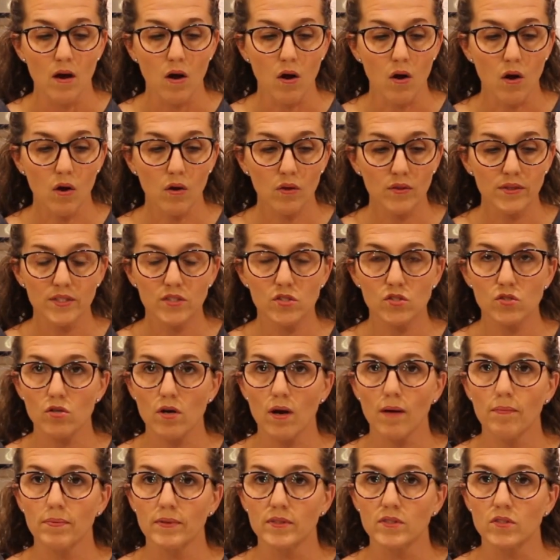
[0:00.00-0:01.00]
all these
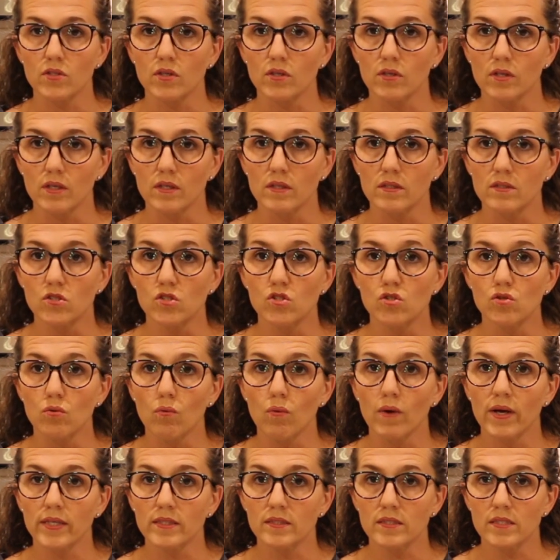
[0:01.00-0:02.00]
droplets are going to
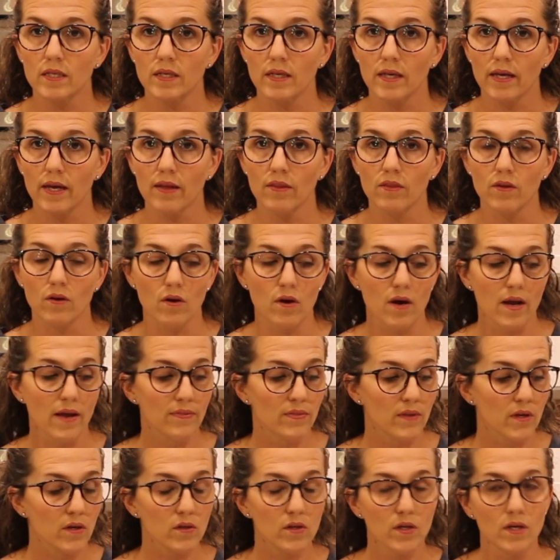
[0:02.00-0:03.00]
join together,
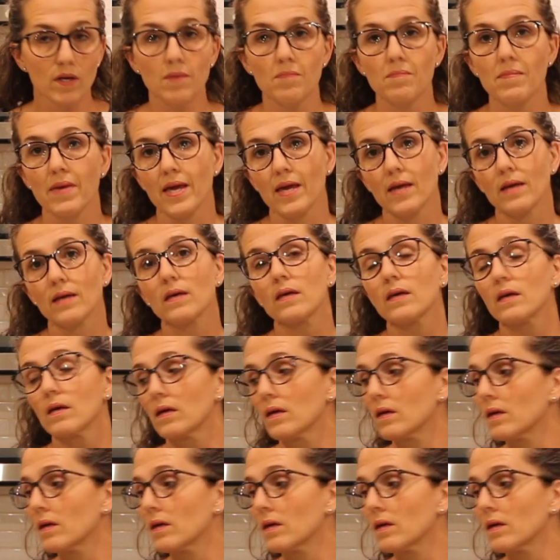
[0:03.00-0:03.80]
and they're going to make